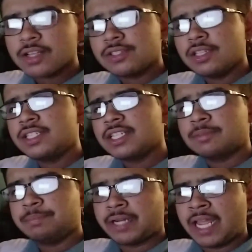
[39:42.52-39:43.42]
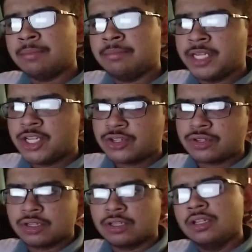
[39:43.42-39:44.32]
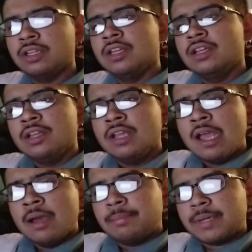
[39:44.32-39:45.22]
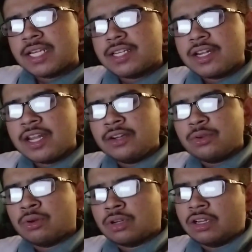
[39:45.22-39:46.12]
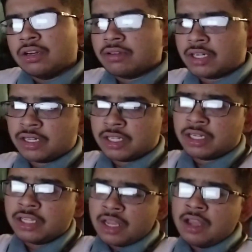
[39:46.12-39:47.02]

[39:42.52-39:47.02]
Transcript: such as Prime Minister, President or Governor.